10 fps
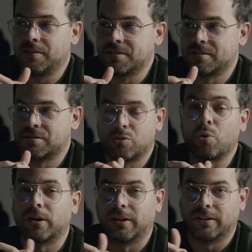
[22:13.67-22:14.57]
It's the
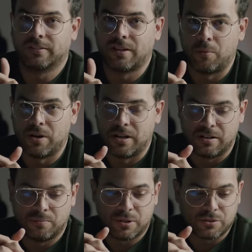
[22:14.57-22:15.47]
story that we
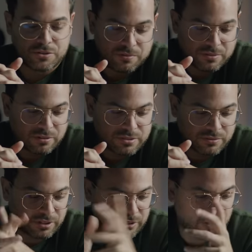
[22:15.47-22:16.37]
need. Because in terms
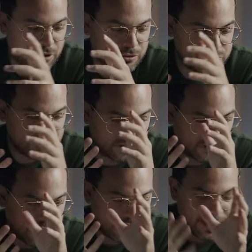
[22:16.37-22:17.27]
of technology
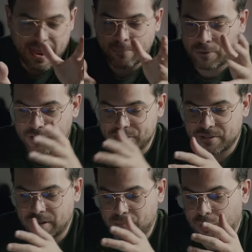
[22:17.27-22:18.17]
and cameras
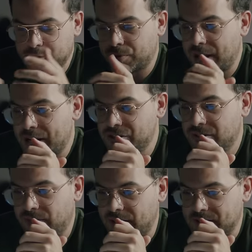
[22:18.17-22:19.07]
and post-production
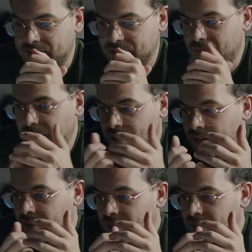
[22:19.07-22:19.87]
devices, I mean,